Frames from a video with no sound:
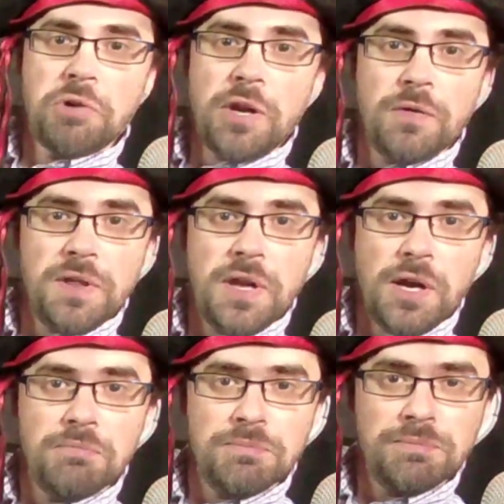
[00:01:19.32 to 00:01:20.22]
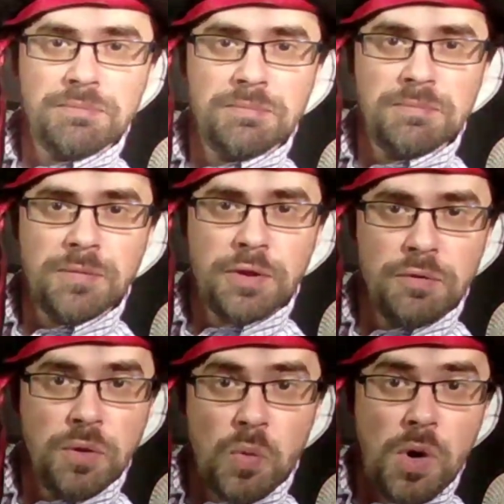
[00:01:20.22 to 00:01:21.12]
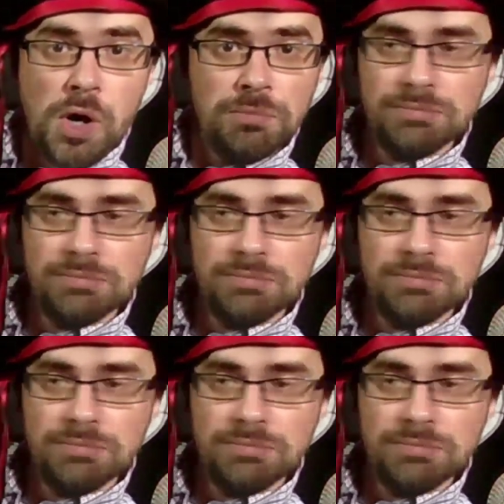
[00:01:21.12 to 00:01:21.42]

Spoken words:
over there through the wall.